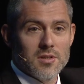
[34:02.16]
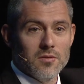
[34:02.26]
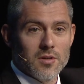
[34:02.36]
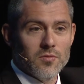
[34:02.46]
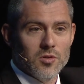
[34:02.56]
thing
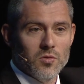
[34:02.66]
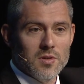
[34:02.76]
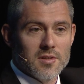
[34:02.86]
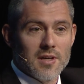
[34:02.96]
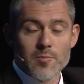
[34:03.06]
that we do
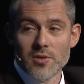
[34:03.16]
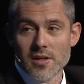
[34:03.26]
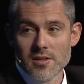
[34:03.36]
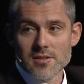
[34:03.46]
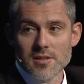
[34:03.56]
is a gap
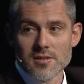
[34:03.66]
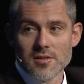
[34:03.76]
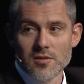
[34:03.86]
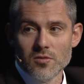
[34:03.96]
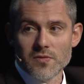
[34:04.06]
analysis
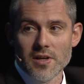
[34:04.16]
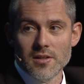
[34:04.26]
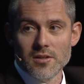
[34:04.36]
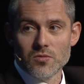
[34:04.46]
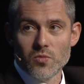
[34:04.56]
to
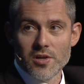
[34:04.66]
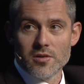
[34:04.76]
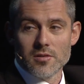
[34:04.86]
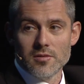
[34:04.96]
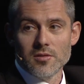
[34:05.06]
find out
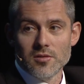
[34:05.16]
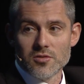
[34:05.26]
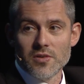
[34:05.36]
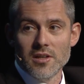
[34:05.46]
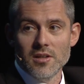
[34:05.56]
where the
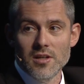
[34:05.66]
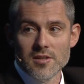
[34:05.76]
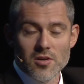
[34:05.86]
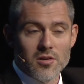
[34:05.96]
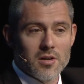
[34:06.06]
training
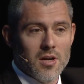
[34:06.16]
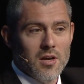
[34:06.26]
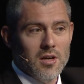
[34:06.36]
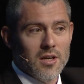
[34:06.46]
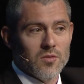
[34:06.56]
needs are
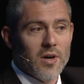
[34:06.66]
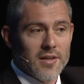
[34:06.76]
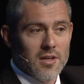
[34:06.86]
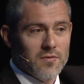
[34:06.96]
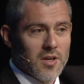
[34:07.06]
and why
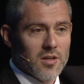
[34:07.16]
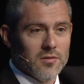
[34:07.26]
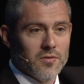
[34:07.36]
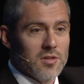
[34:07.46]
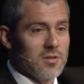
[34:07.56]
they fail.
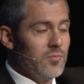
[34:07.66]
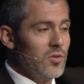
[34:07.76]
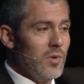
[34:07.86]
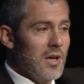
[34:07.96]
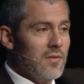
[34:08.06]
For
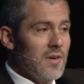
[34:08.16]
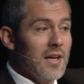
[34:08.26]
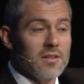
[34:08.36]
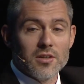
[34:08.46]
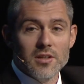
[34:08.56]
example, we have
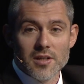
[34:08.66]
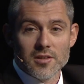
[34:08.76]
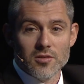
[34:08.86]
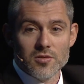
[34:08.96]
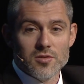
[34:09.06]
eye tracking
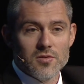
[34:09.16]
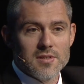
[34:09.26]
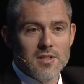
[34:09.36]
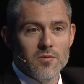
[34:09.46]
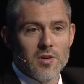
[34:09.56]
technology to
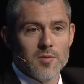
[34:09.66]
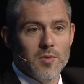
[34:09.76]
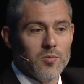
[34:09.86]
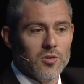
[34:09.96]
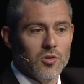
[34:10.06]
see why
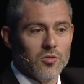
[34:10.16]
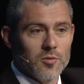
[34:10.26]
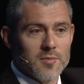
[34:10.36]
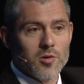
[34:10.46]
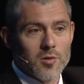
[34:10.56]
people don't
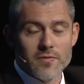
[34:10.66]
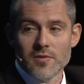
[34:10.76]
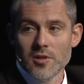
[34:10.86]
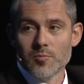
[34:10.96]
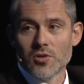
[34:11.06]
observe
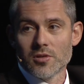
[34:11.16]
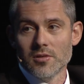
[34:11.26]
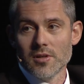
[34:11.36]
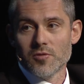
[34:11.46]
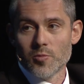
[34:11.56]

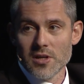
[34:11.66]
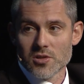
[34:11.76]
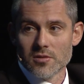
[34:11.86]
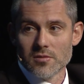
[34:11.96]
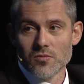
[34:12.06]
important
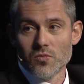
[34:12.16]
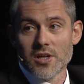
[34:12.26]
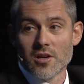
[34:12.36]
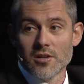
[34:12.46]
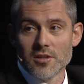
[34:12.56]
information.
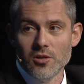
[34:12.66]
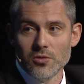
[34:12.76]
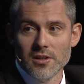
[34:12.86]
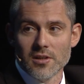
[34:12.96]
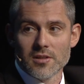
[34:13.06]
Where are they
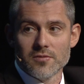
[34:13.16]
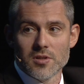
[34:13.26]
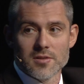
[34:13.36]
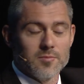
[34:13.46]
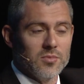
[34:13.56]
looking at, for
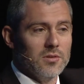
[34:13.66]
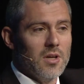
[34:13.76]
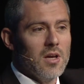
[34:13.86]
example?